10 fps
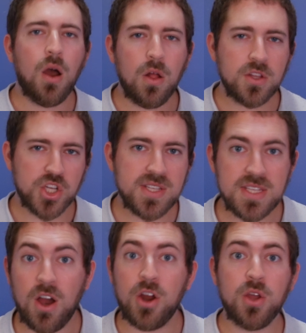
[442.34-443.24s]
I'll adjust
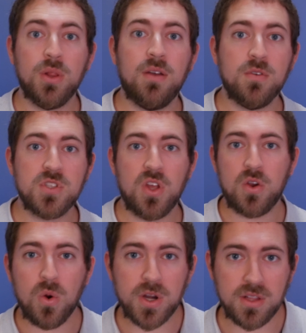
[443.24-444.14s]
the audio levels
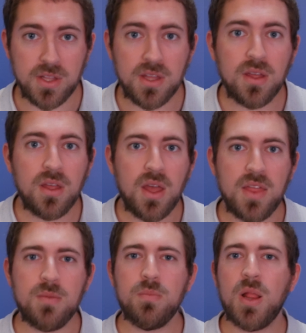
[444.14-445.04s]
accordingly,
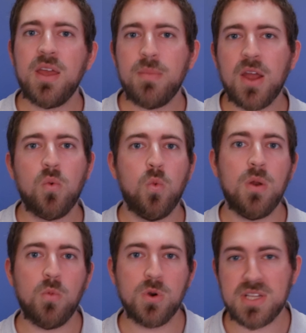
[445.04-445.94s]
and then play it back one
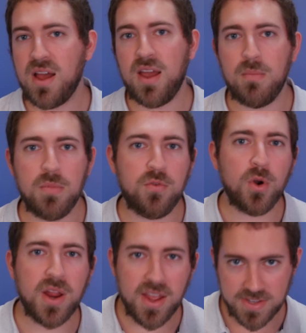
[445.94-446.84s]
more time before
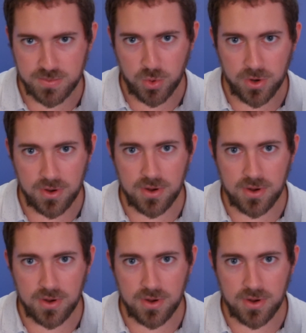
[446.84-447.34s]
I export.